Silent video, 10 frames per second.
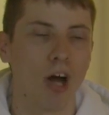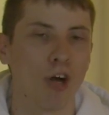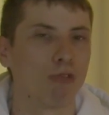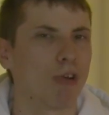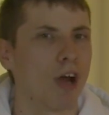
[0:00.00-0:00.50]

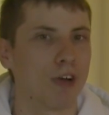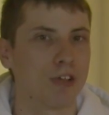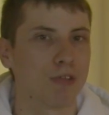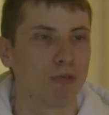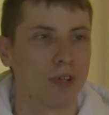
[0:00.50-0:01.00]

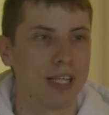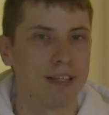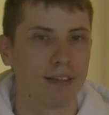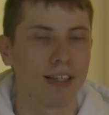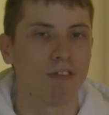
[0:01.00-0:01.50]
aren't
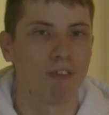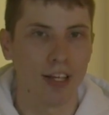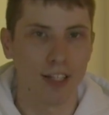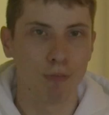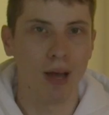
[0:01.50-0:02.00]
easily
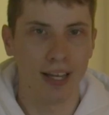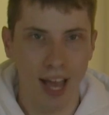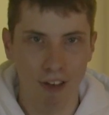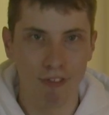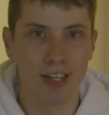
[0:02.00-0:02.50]
affected by
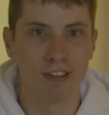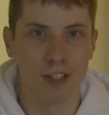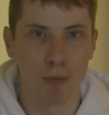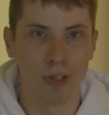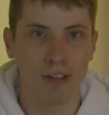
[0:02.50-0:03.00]
caffeine and
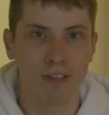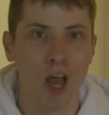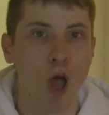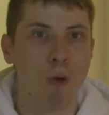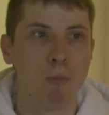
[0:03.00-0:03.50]
stimulants
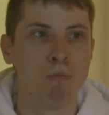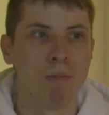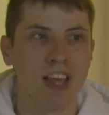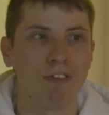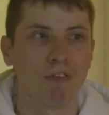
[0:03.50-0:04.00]

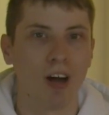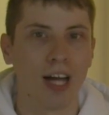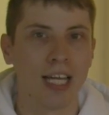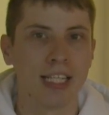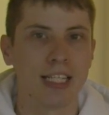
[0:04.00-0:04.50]
may
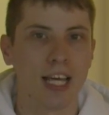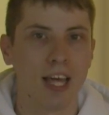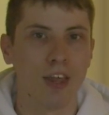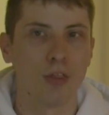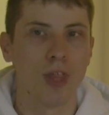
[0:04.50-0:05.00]
find
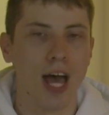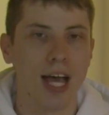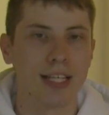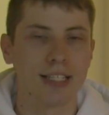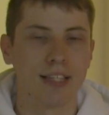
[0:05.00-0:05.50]

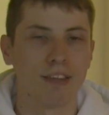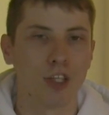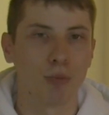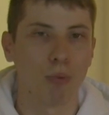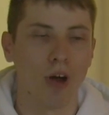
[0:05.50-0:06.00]
that
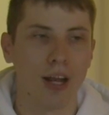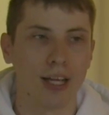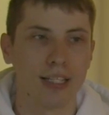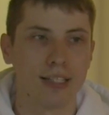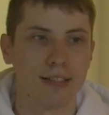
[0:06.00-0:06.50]
this product